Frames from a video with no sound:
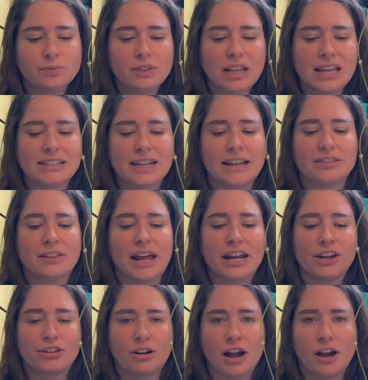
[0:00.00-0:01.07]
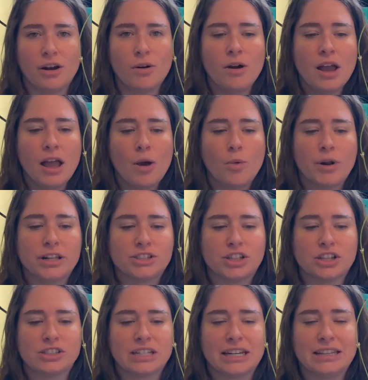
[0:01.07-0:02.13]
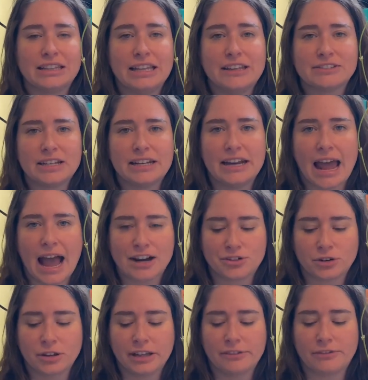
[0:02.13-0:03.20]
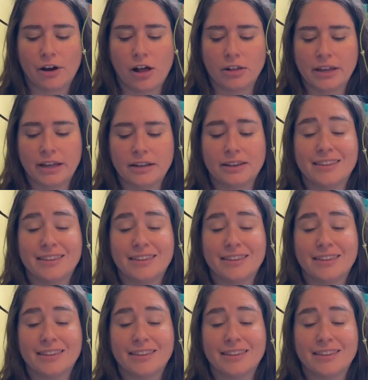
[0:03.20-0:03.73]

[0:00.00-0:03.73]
is I let it grow. When it starts getting leaves and naturally falling,